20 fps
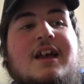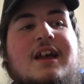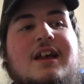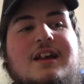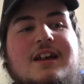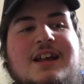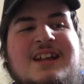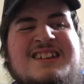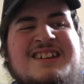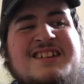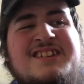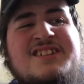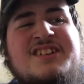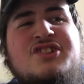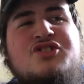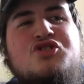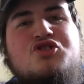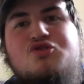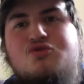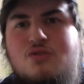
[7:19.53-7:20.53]
It isn't
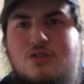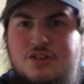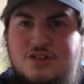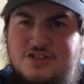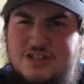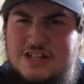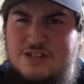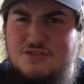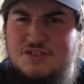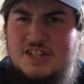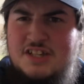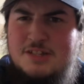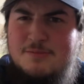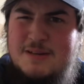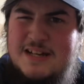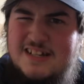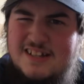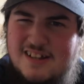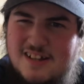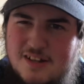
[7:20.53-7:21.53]
as strong as I was
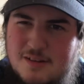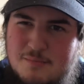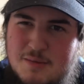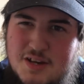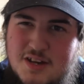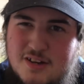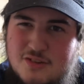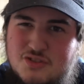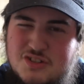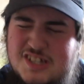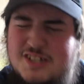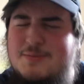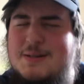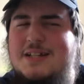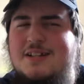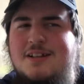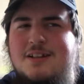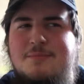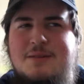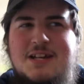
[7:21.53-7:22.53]
expecting it to be. I was
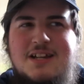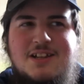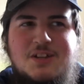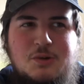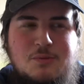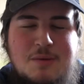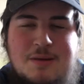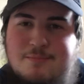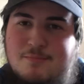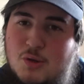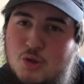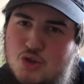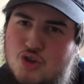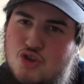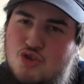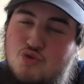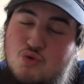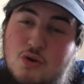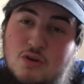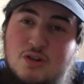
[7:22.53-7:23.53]
expecting it to be a little bit more
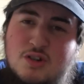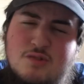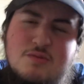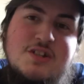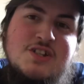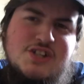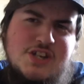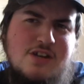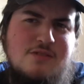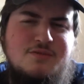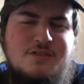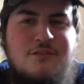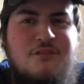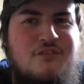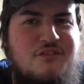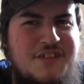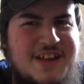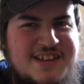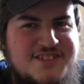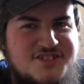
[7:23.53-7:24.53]
stronger in terms of
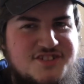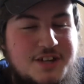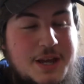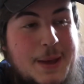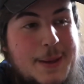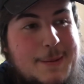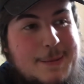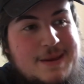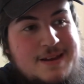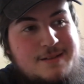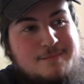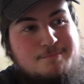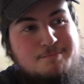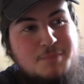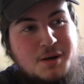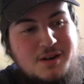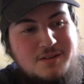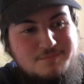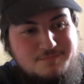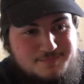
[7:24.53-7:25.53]
fizz,
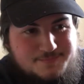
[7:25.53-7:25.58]
but